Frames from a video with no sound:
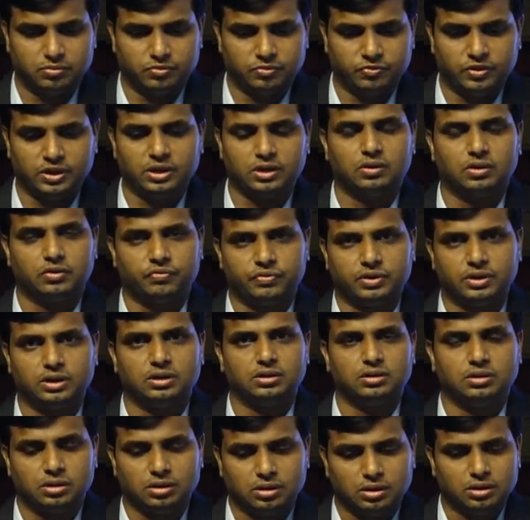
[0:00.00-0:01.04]
Very
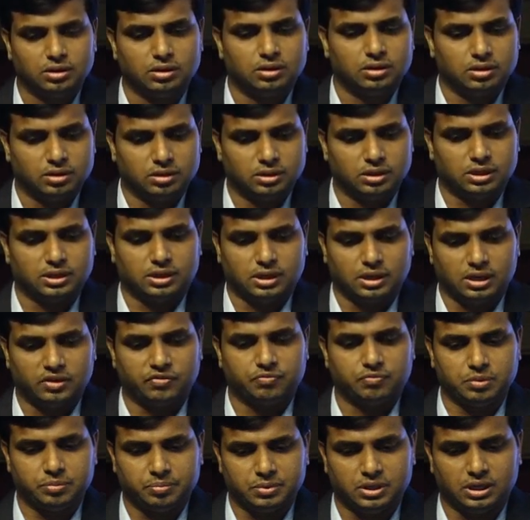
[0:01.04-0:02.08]
often the
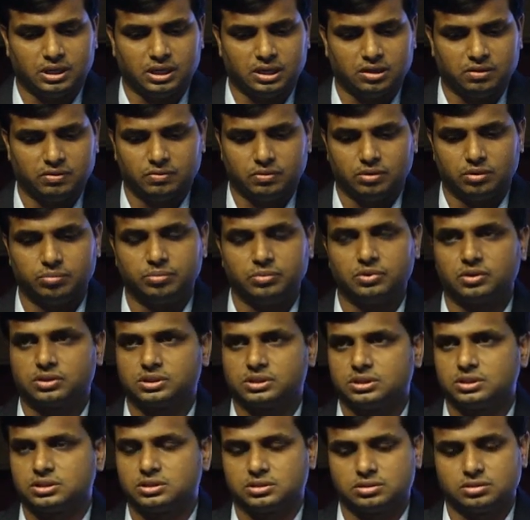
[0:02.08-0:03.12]
craft paper have
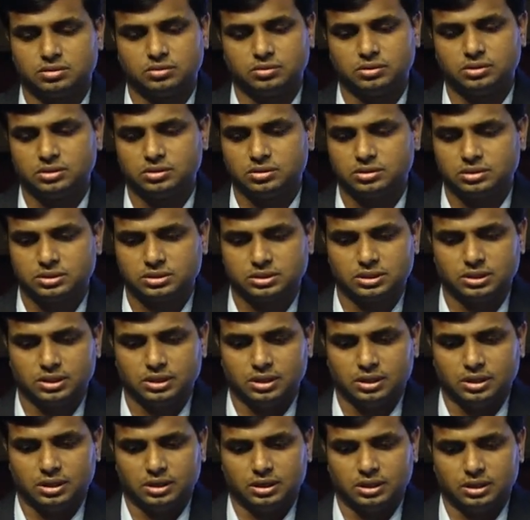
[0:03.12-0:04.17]
obnoxious odors,
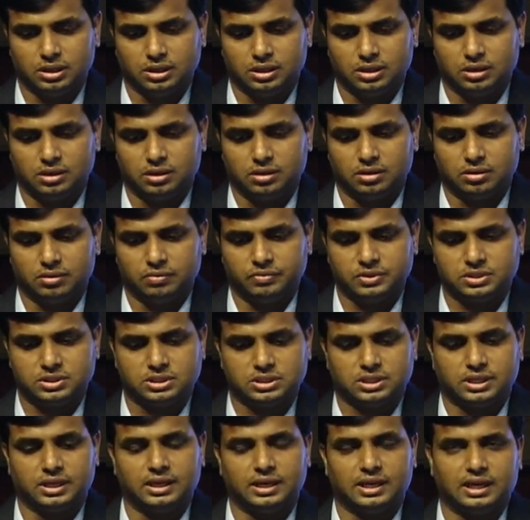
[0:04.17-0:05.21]

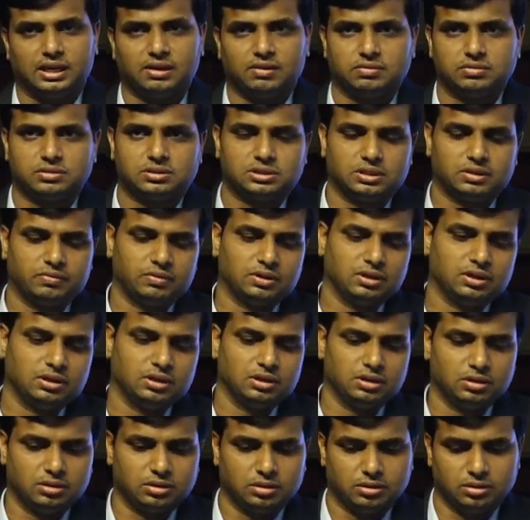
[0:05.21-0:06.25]
which can have
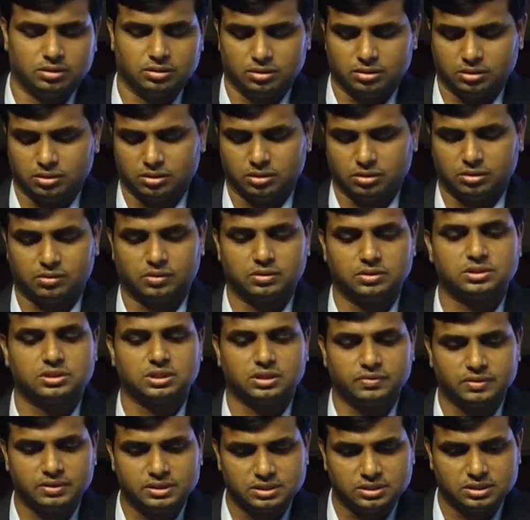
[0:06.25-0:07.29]
several
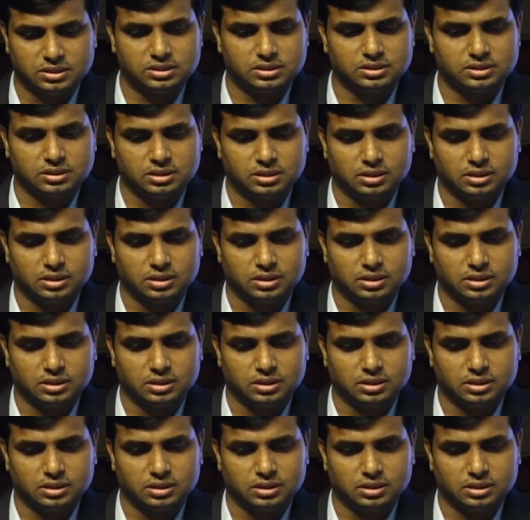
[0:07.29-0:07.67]
consequences,